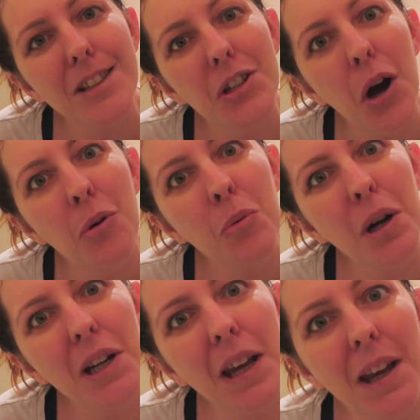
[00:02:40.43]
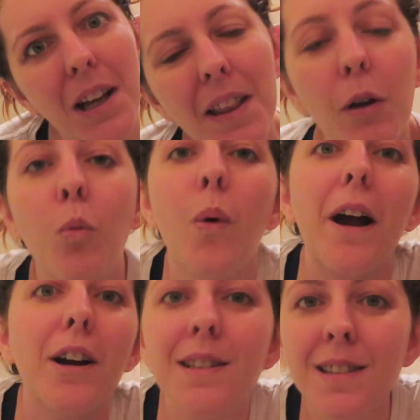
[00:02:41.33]
it's not working. Like,
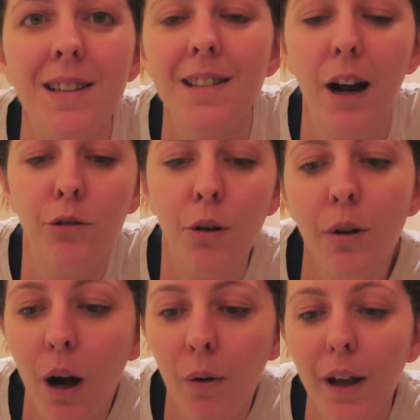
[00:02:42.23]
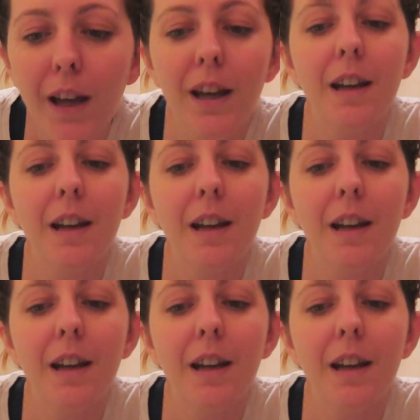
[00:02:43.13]
where is this download going?